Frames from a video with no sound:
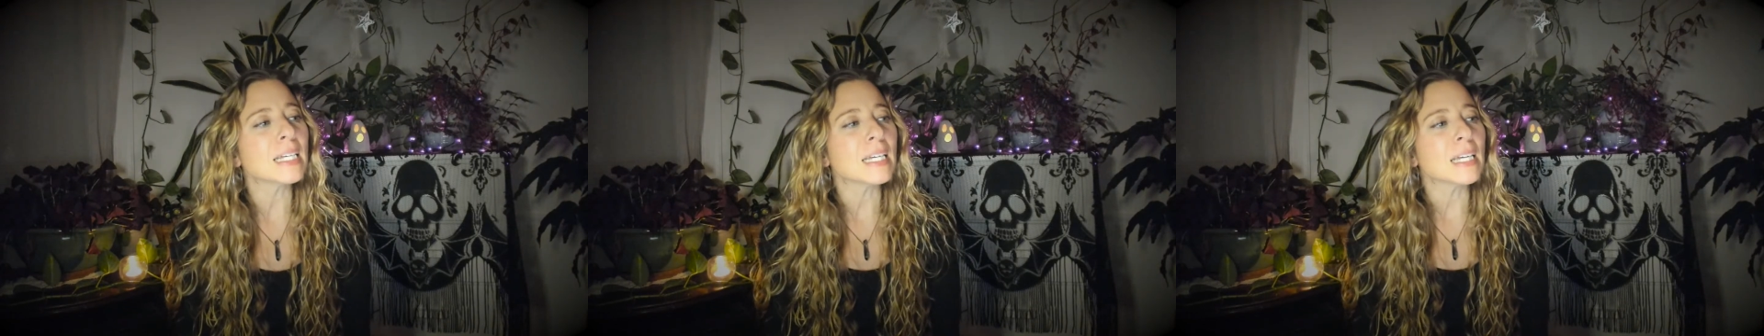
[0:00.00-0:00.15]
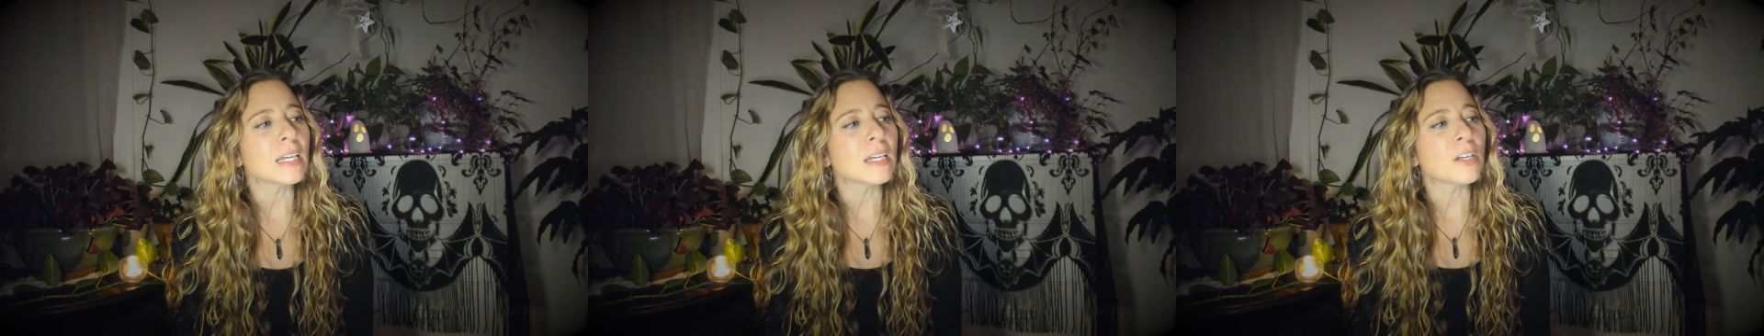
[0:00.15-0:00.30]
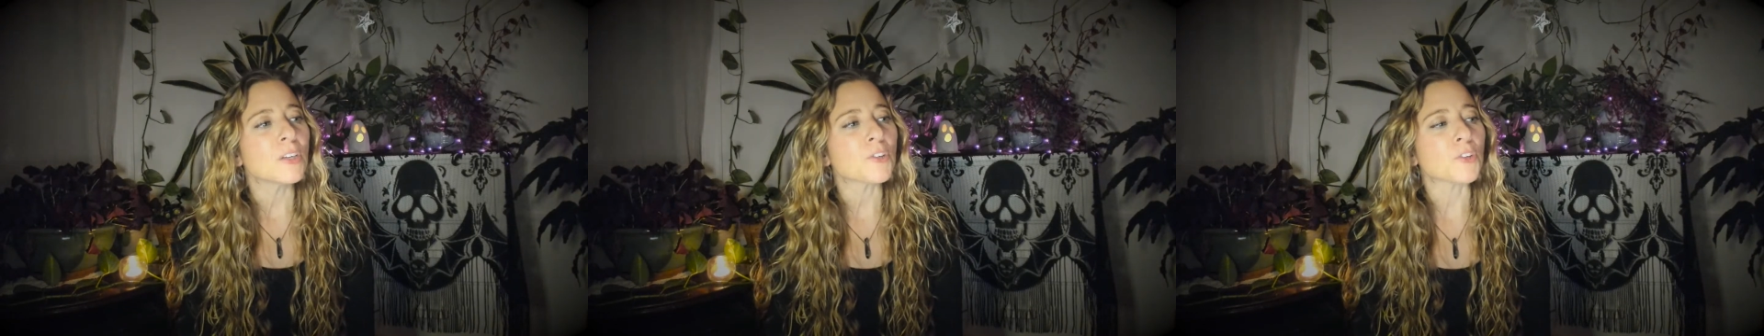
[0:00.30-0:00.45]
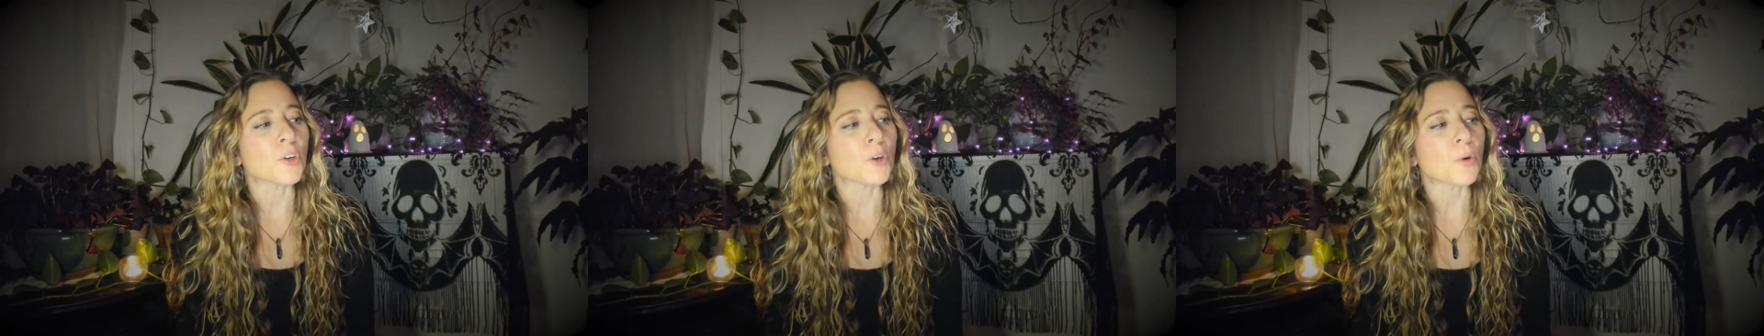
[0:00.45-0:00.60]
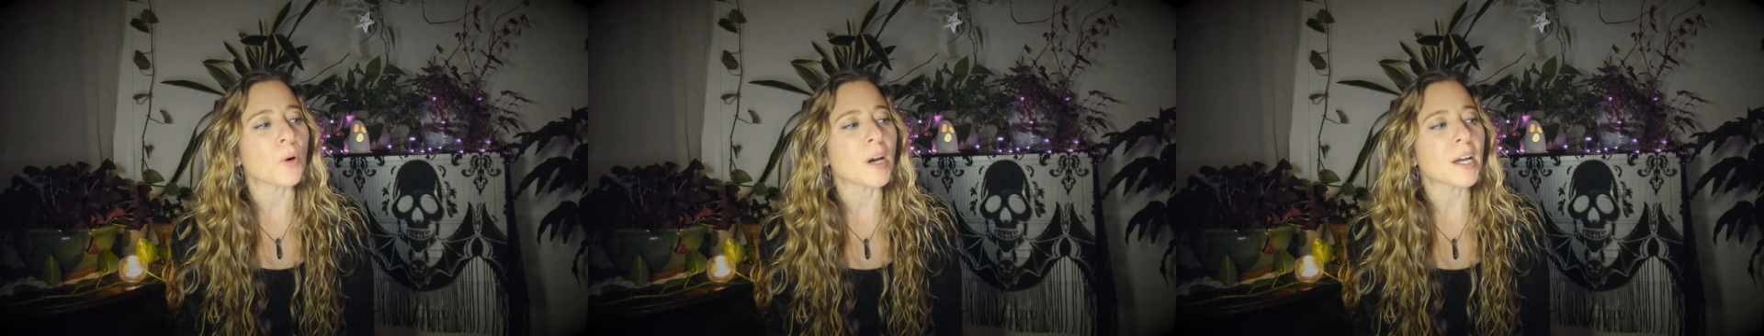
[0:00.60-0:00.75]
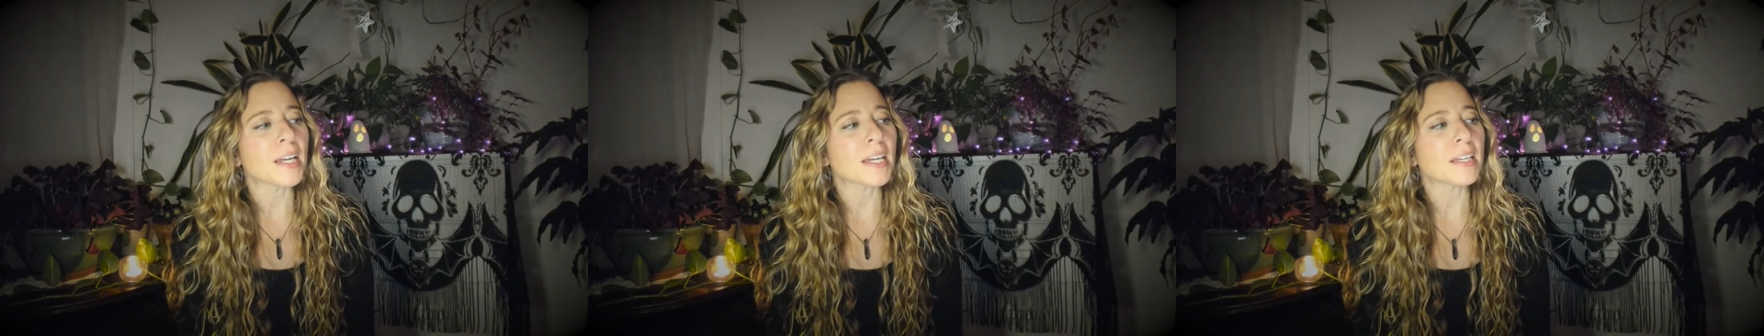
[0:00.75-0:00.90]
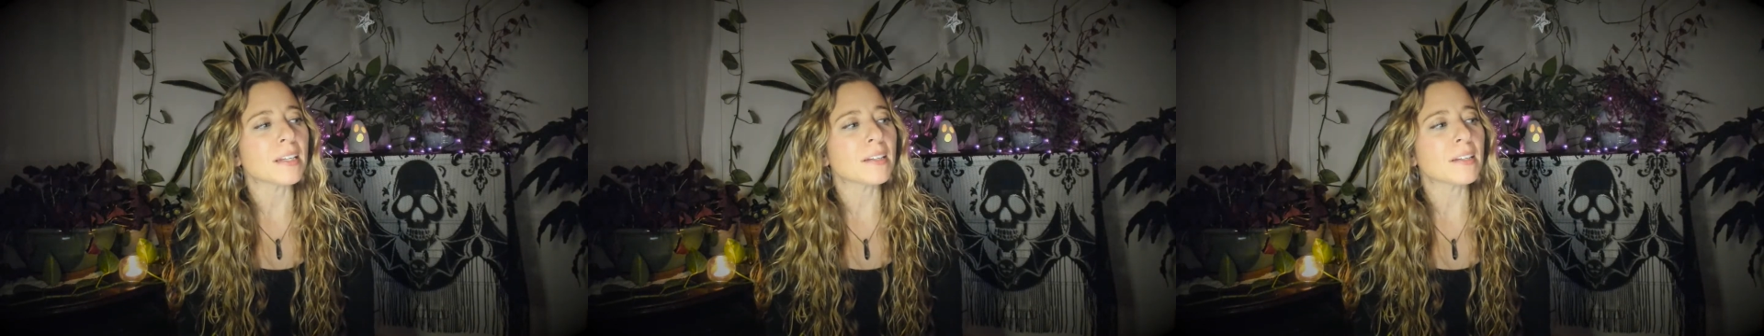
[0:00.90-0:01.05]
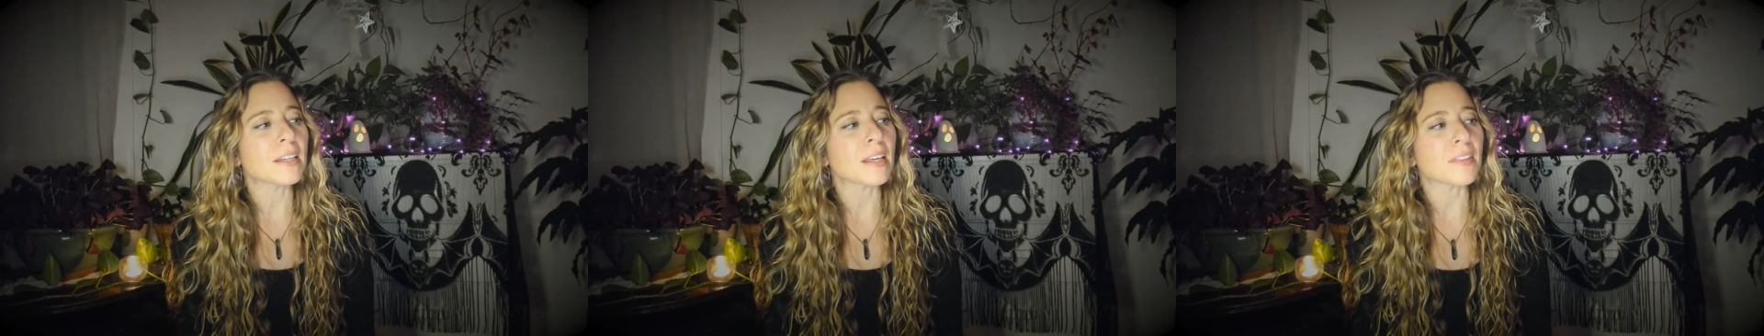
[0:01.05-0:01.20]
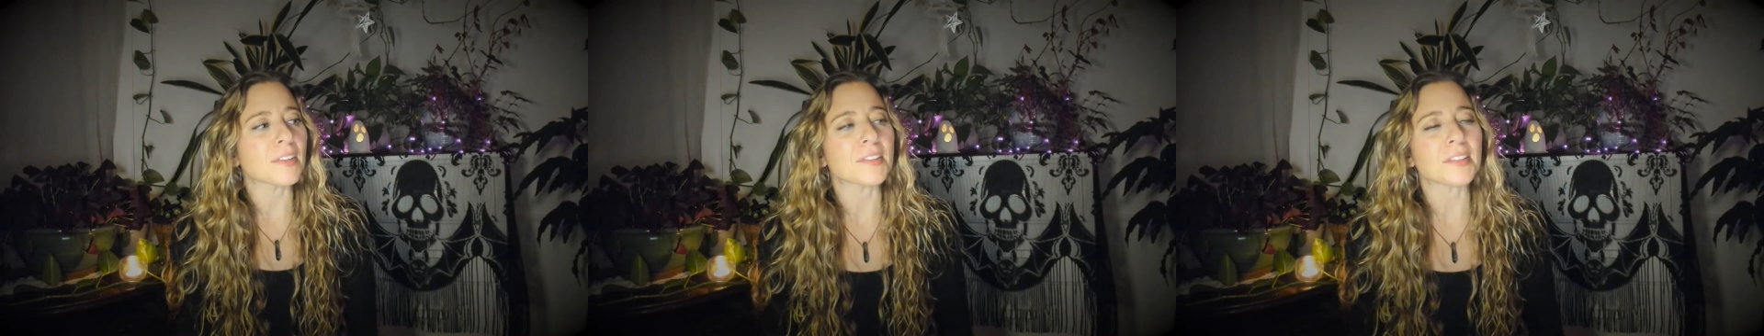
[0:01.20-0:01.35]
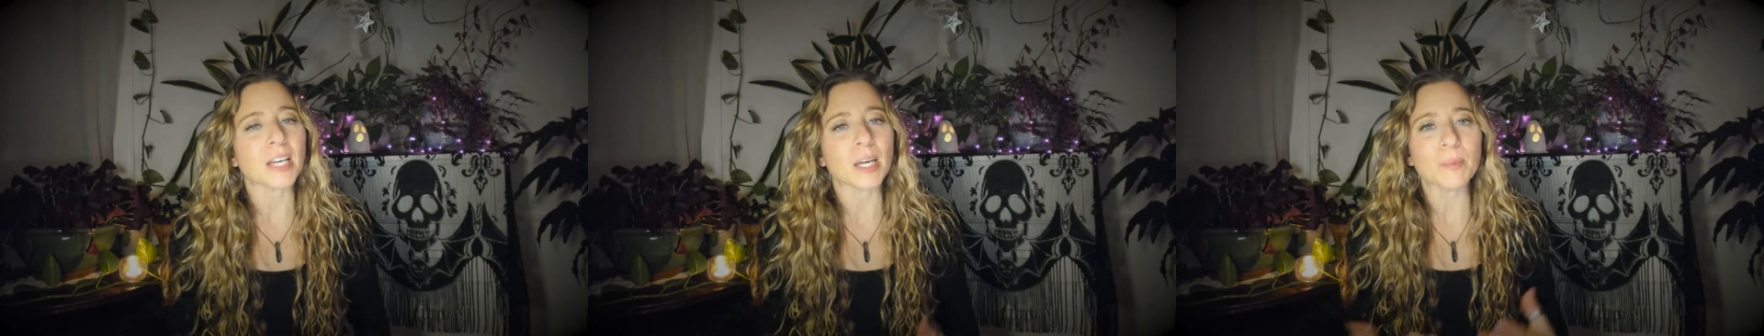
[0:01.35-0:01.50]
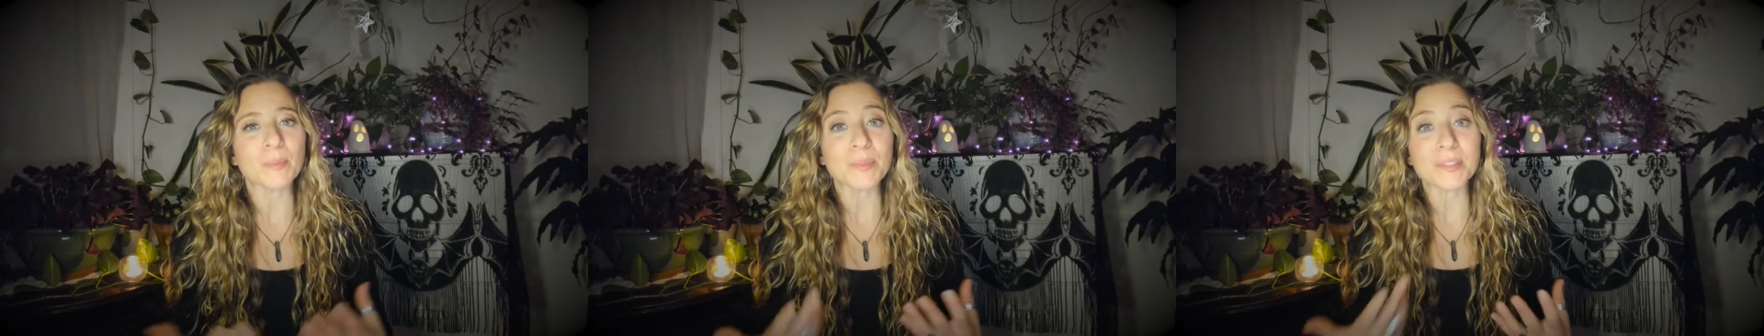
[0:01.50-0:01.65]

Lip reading: So I had, at the time,